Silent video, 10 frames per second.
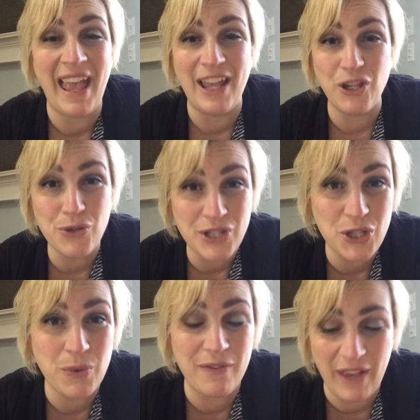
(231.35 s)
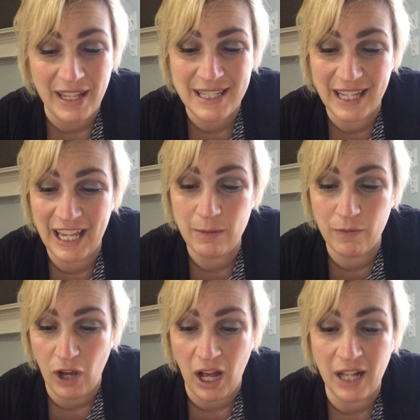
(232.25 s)
and use it to advance the kingdom
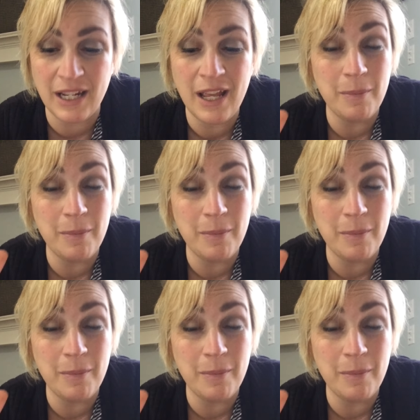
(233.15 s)
of God.